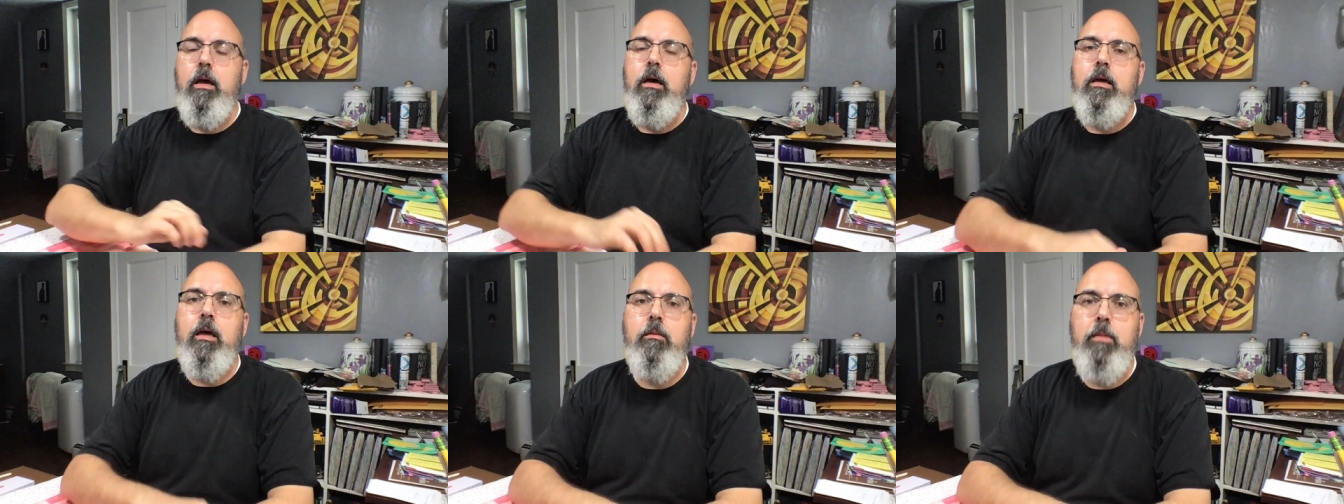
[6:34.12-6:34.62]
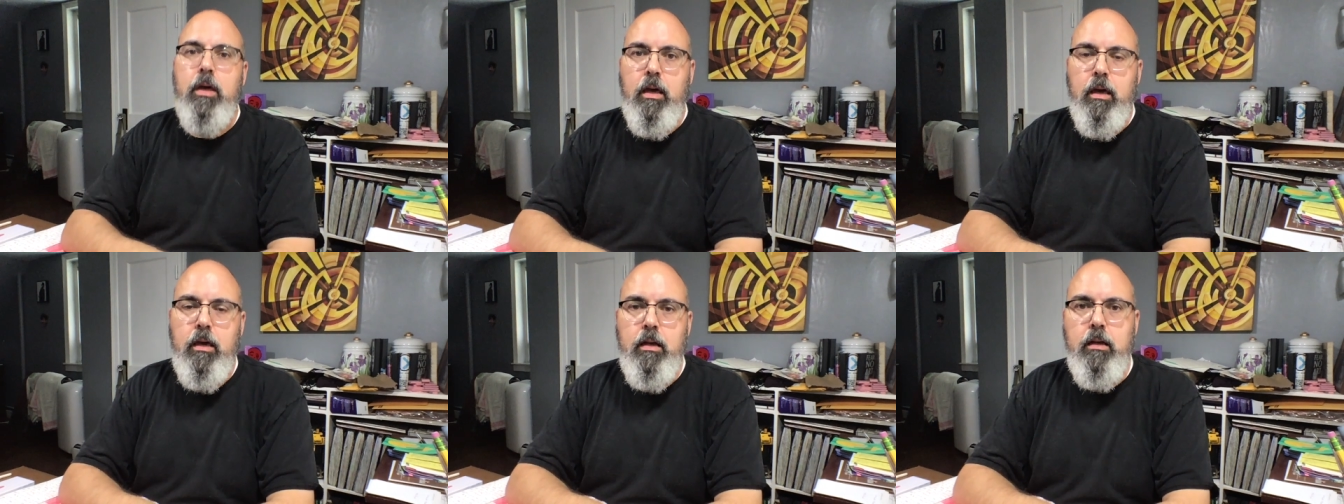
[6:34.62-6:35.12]
coming
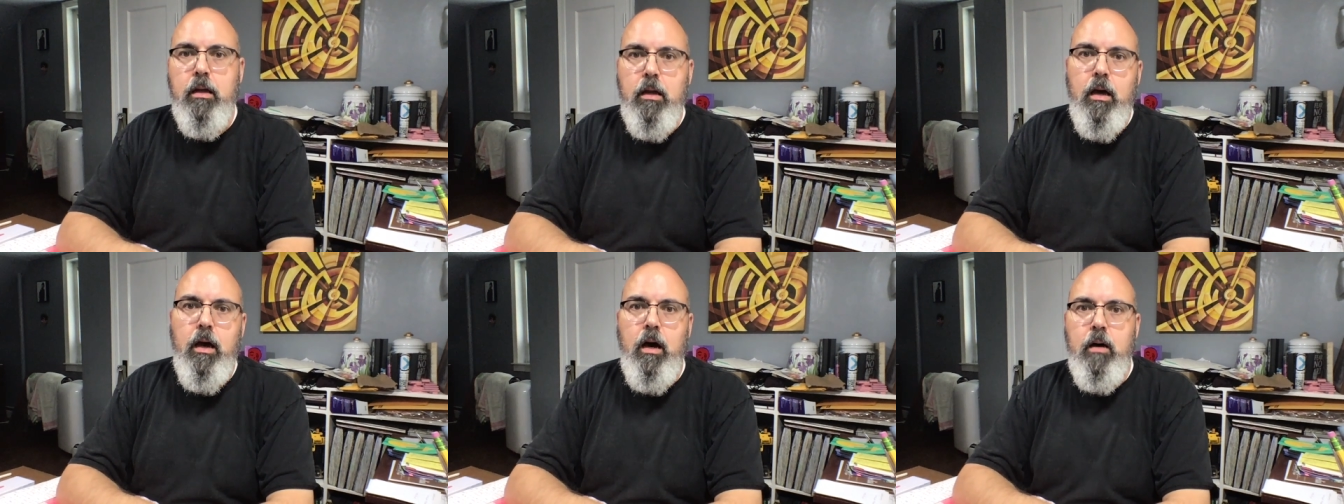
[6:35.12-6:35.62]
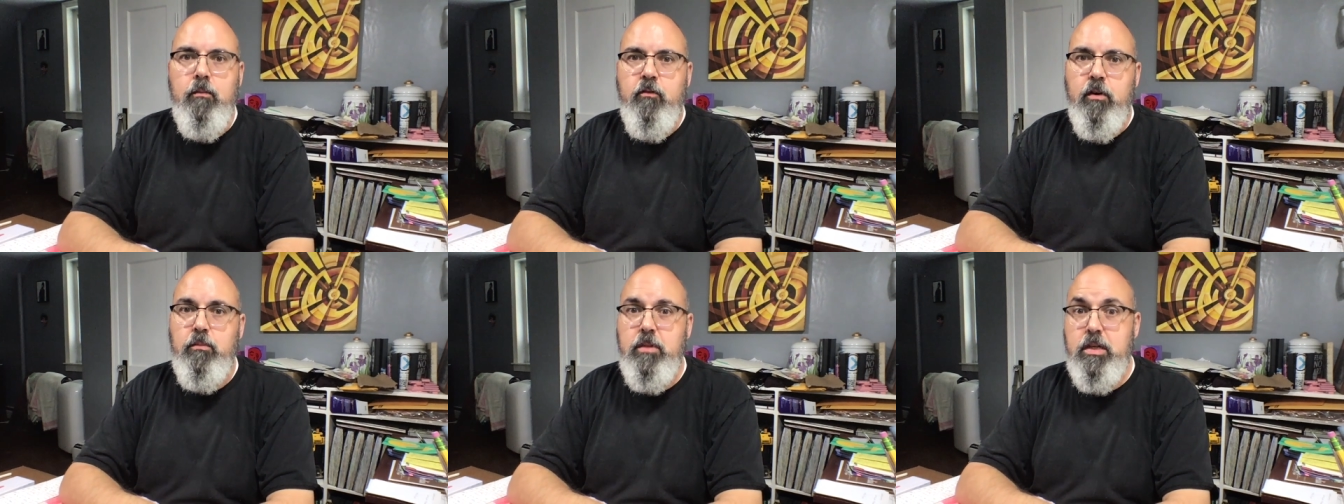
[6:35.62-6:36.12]
in um,
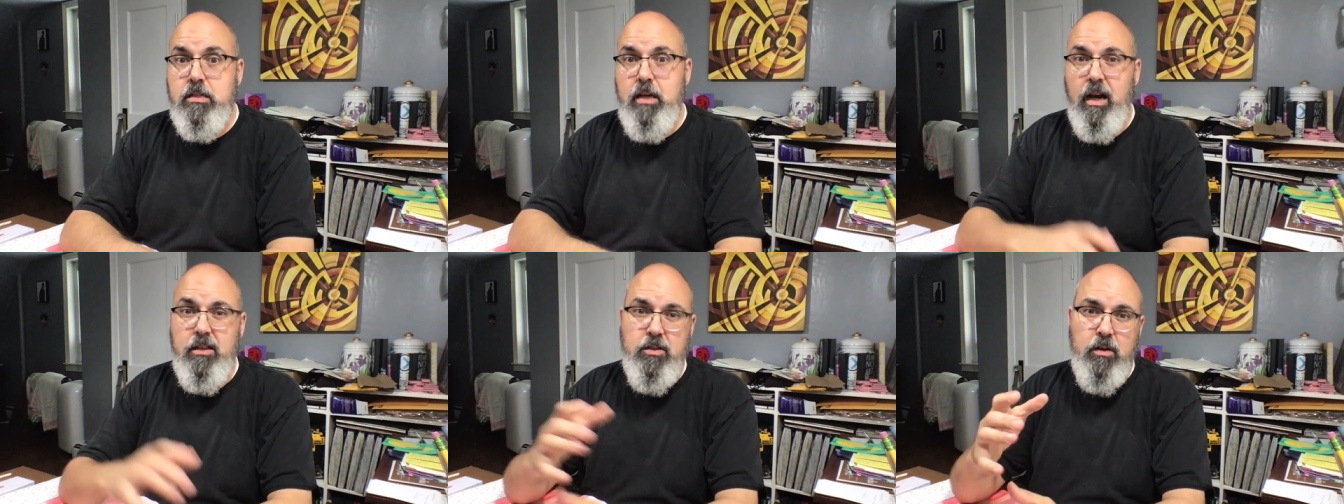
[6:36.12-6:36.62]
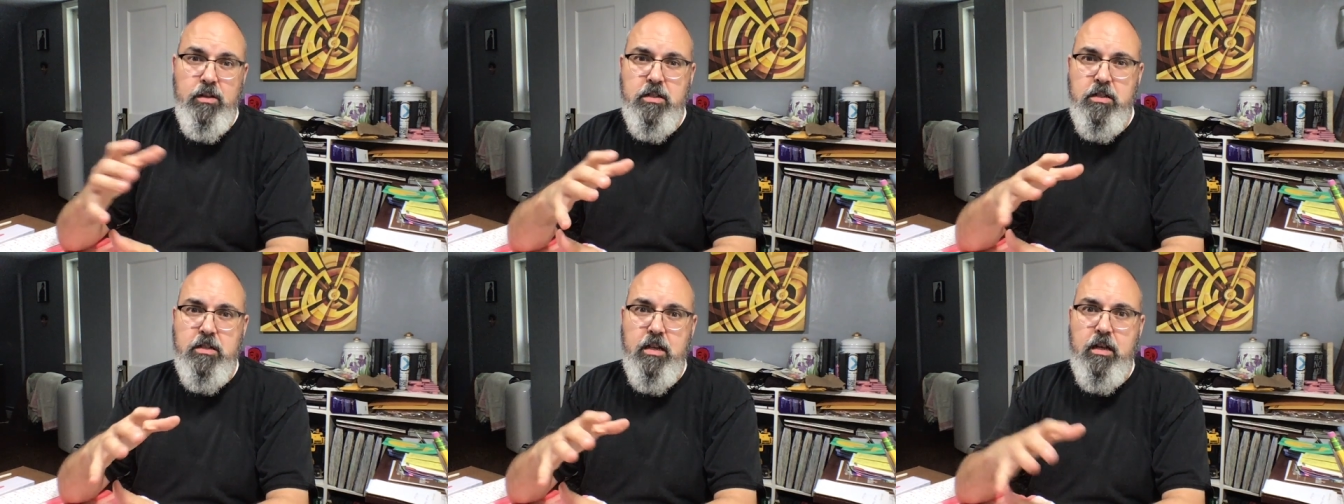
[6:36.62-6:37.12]
from this side so it's
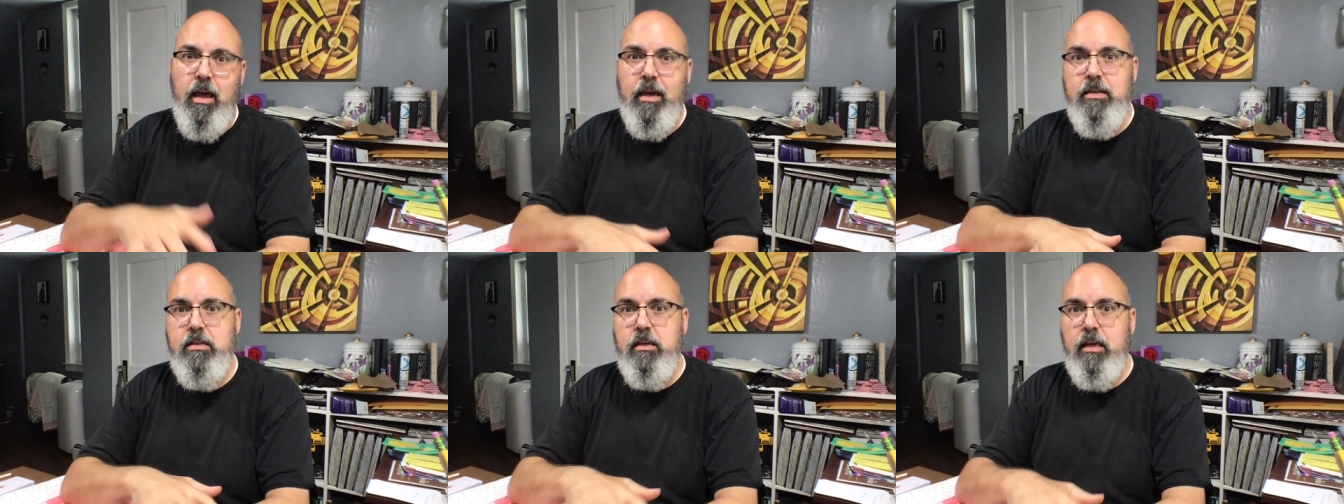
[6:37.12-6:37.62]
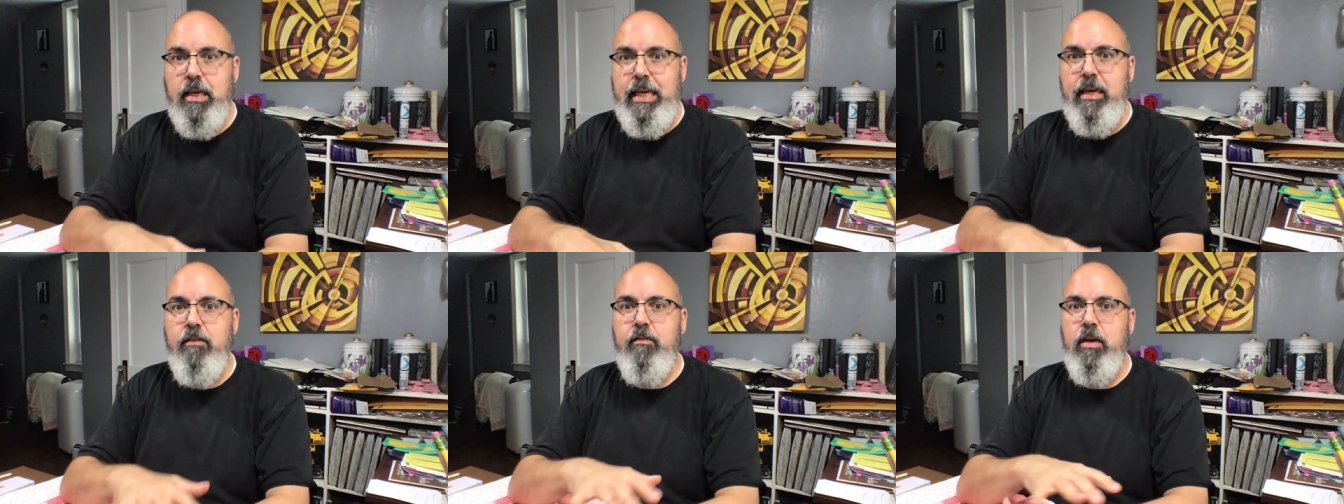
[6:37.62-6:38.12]
just a nice
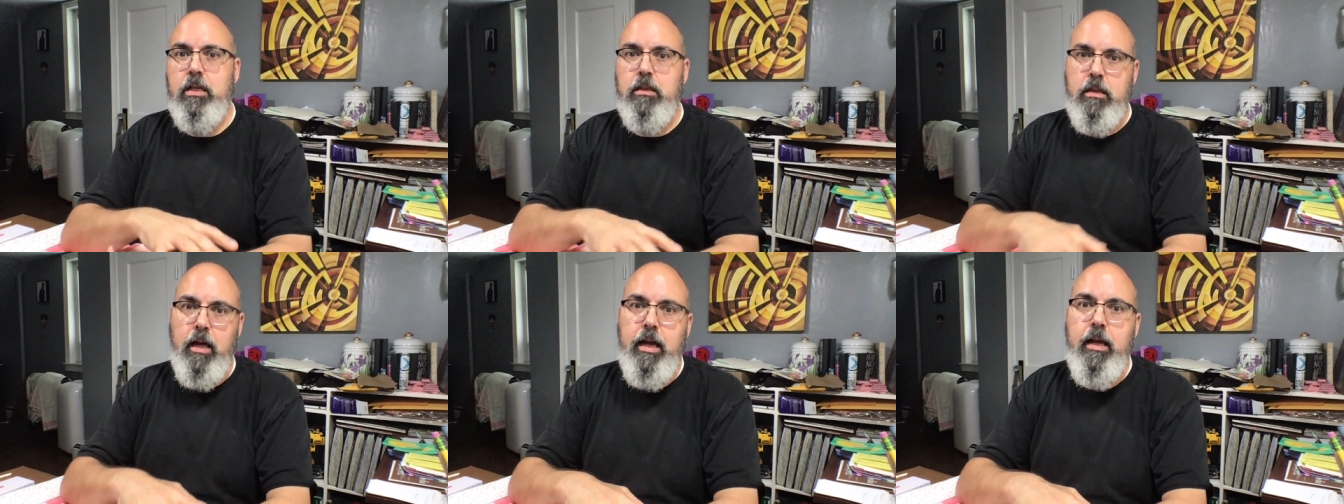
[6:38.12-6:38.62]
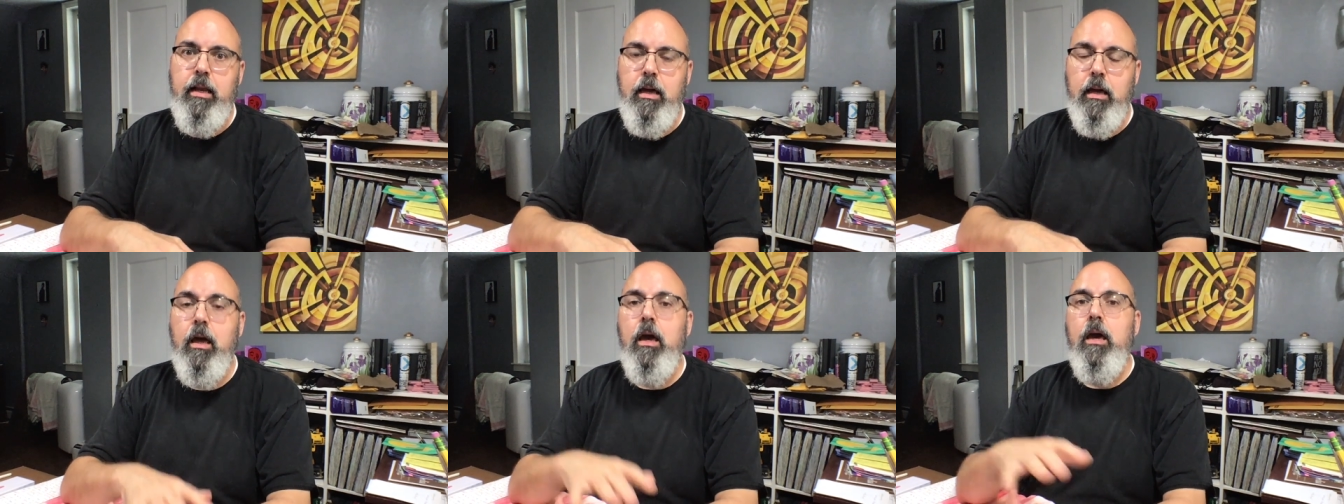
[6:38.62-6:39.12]
even lighting